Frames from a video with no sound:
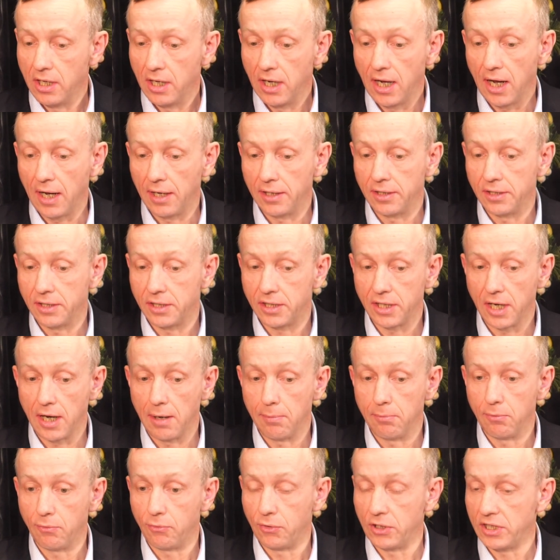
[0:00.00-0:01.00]
And
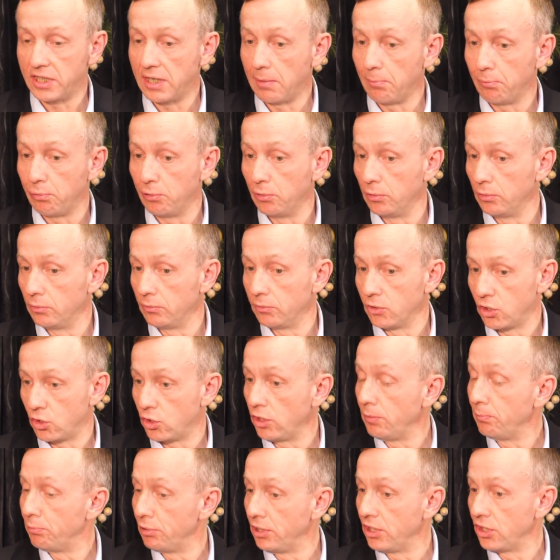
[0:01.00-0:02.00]
for example,
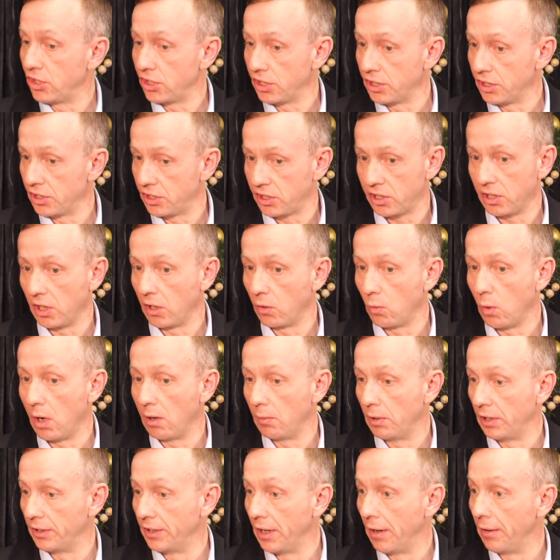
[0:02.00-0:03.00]
street preachers are quite
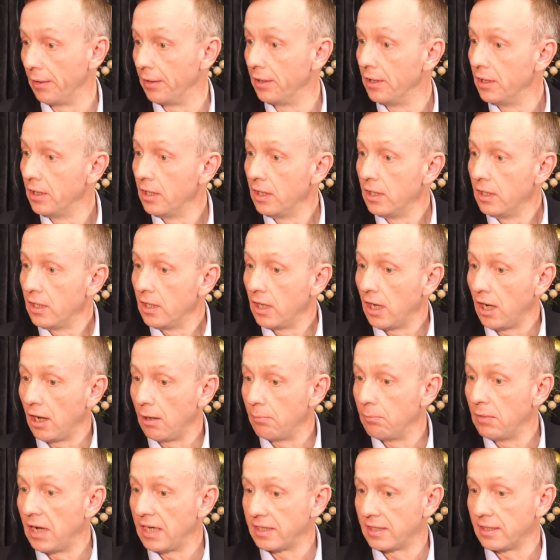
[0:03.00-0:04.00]
well known
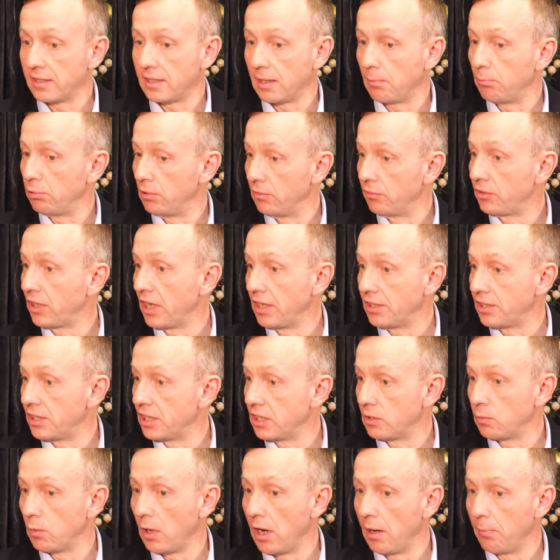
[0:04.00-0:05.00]
as an example of
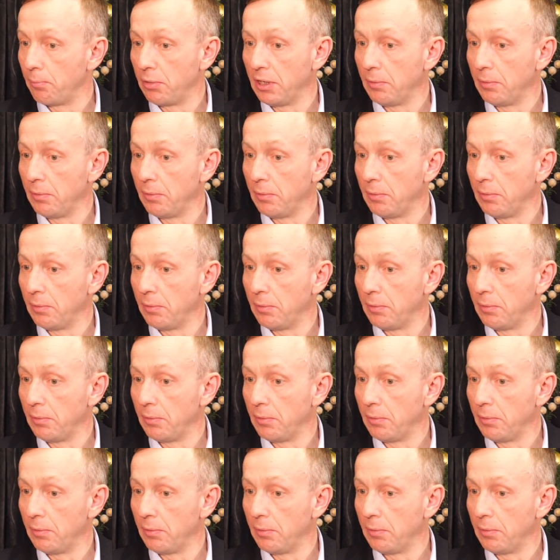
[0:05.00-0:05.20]
cases where